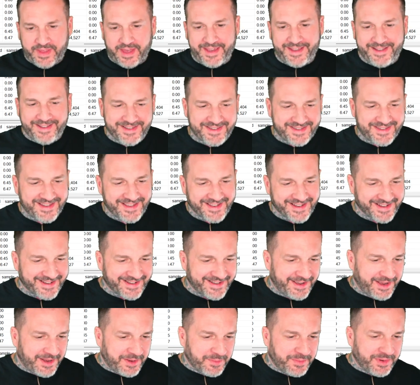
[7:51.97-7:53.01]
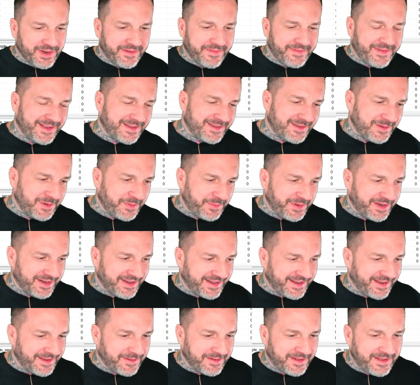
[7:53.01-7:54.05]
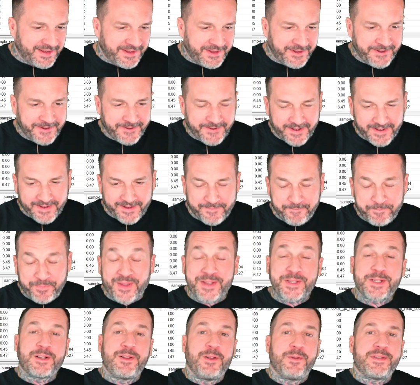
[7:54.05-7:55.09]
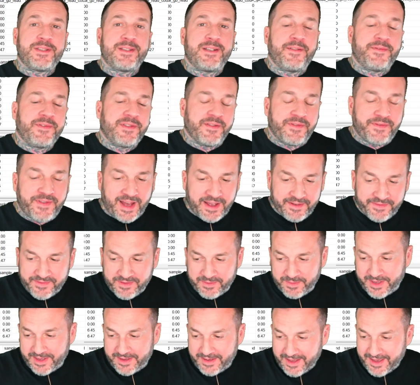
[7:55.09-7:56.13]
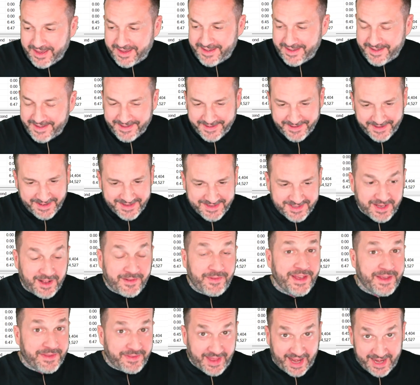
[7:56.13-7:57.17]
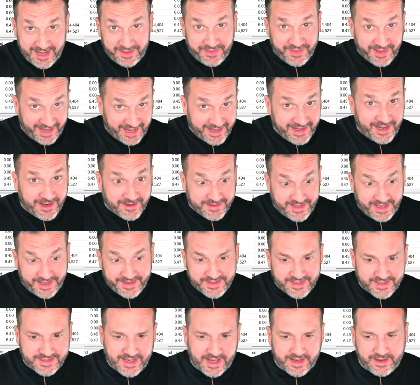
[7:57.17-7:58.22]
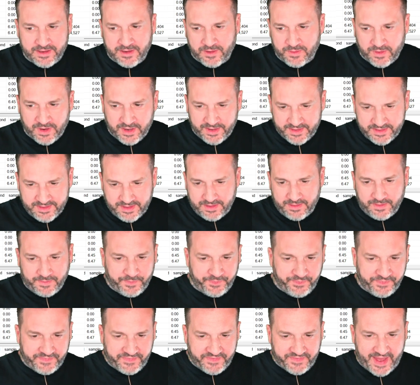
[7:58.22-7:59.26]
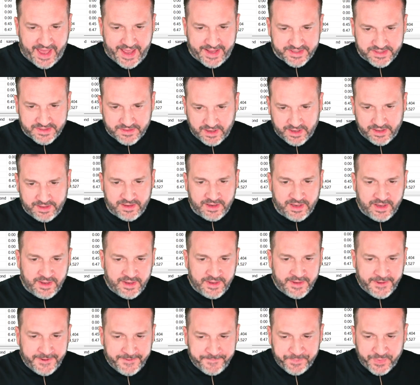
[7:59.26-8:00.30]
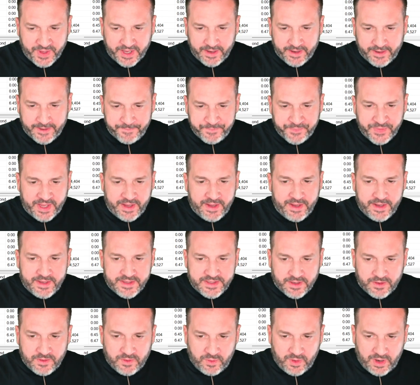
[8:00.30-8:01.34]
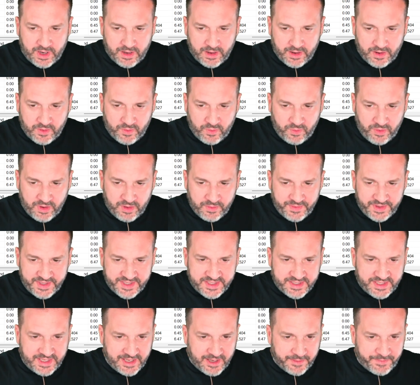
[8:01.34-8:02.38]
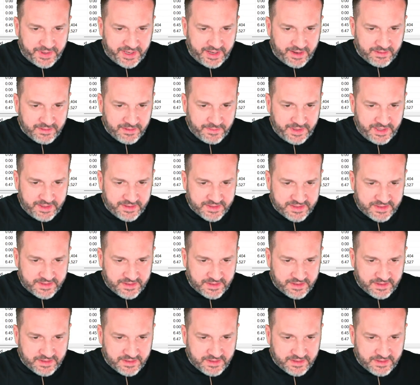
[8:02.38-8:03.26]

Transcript: things, uh, but that's no big deal. Uh, it's close enough to five for me. Uh, it's not like anything in here takes a second to run. It's all fast, right? Um, so uh, what we see up here, let me just